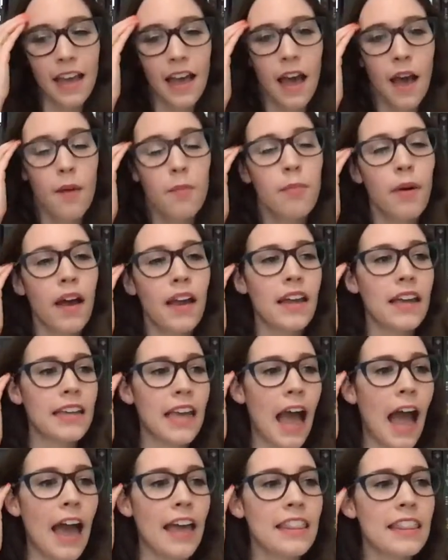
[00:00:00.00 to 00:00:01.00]
But yeah,
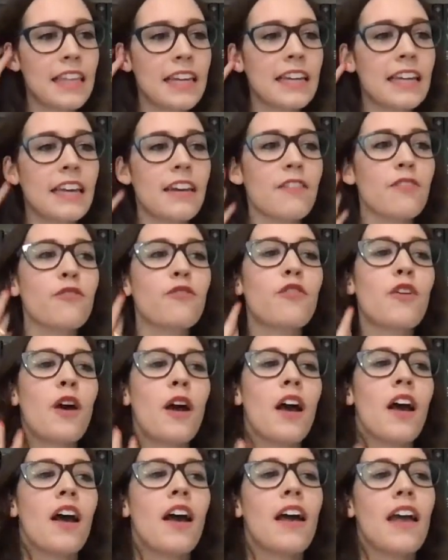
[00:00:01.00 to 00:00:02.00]
I think if
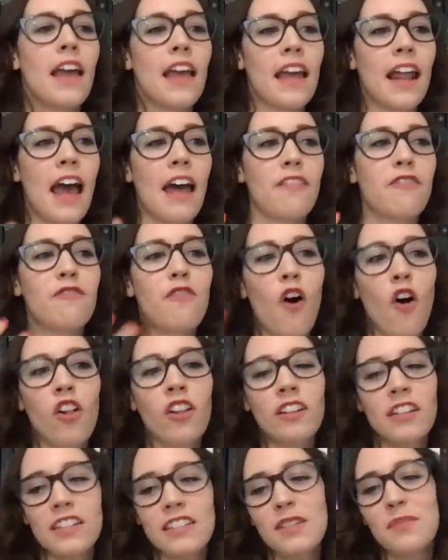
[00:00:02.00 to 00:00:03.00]
it had fallen
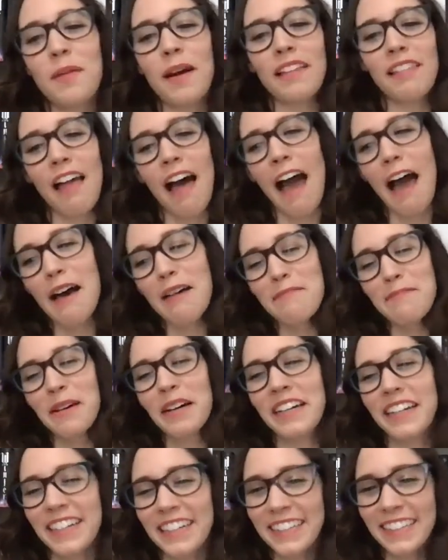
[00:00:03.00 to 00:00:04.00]
into my lap,
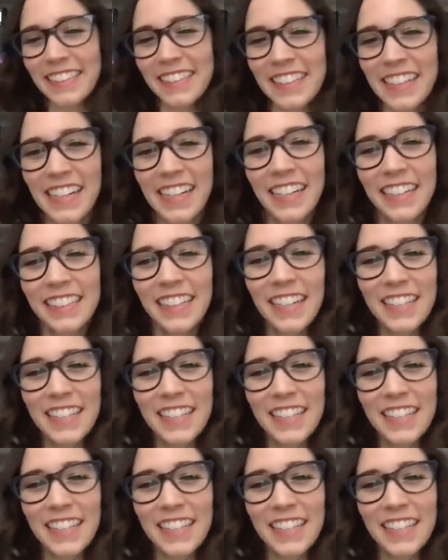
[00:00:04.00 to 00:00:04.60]
because